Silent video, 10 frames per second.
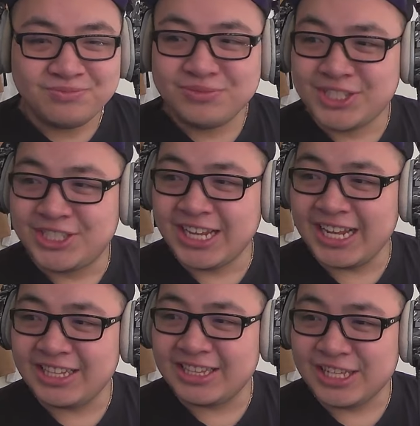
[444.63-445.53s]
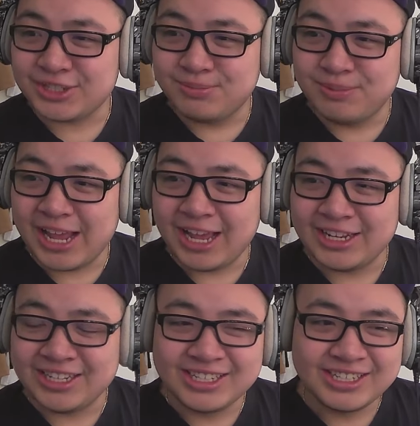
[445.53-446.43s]
Seeing this
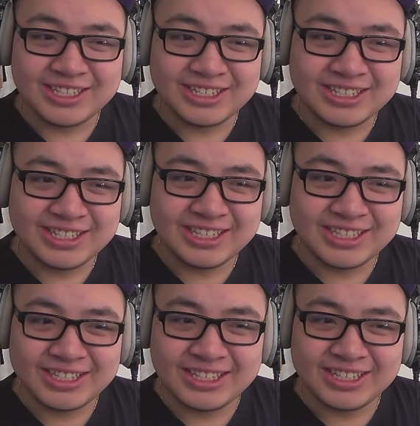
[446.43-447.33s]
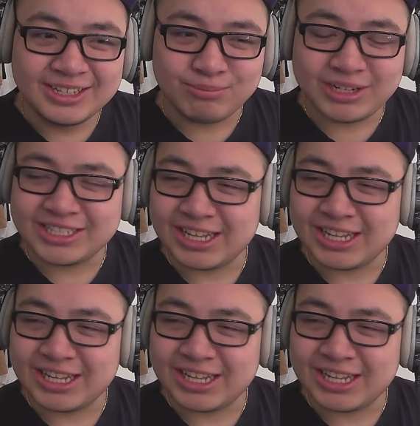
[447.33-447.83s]
man brings